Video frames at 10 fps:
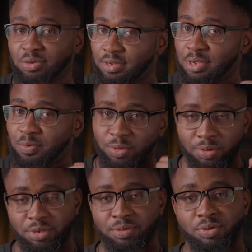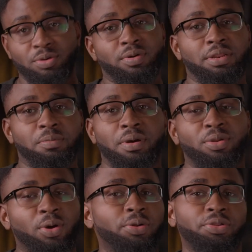today we're going to be talking about
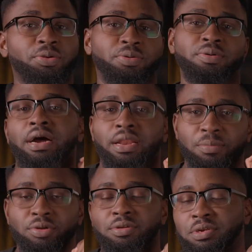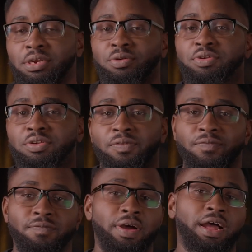audio, and I'm going to be sharing with you
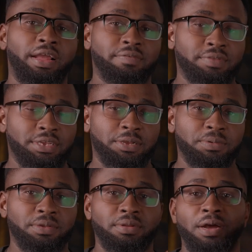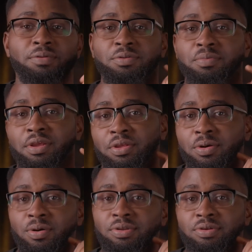5 tips on how to make
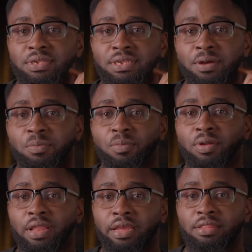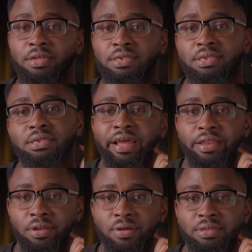your audio sound more like this
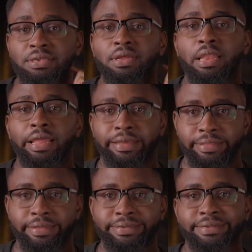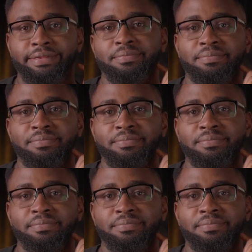and not like this.